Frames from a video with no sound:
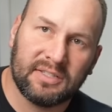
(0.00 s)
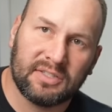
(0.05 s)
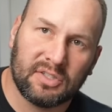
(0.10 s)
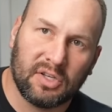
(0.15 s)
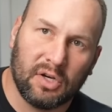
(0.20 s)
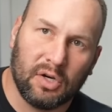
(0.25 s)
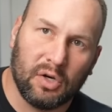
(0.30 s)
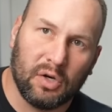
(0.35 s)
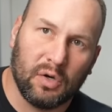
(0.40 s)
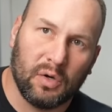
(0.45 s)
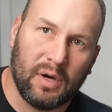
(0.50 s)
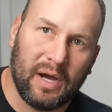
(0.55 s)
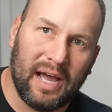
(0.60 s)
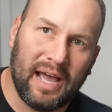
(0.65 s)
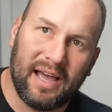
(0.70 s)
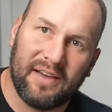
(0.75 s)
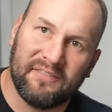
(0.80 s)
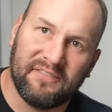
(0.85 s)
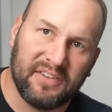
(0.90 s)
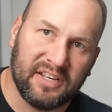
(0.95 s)
So
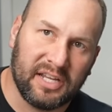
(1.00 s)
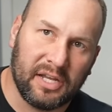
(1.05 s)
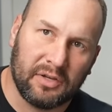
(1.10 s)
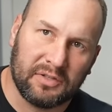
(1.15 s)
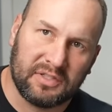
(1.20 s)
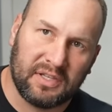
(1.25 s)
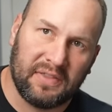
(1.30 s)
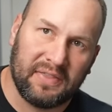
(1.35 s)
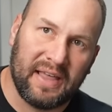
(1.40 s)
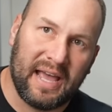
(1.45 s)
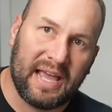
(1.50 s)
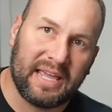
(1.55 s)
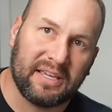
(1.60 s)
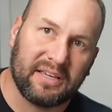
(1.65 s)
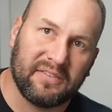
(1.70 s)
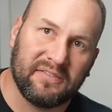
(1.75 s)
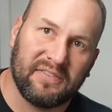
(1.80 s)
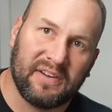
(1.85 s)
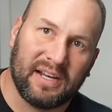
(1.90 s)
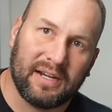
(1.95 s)
I have videos on that
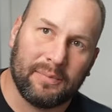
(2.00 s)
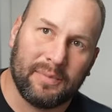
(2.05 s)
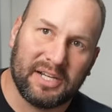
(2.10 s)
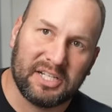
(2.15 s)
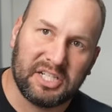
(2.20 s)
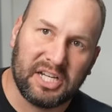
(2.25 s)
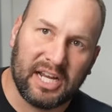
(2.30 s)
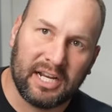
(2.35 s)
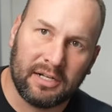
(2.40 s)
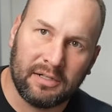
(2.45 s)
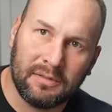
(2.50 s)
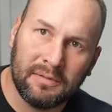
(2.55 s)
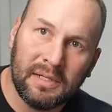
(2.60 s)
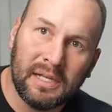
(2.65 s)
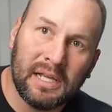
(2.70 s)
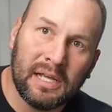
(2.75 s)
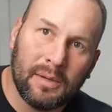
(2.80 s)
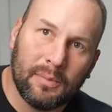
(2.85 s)
you can find on my channel,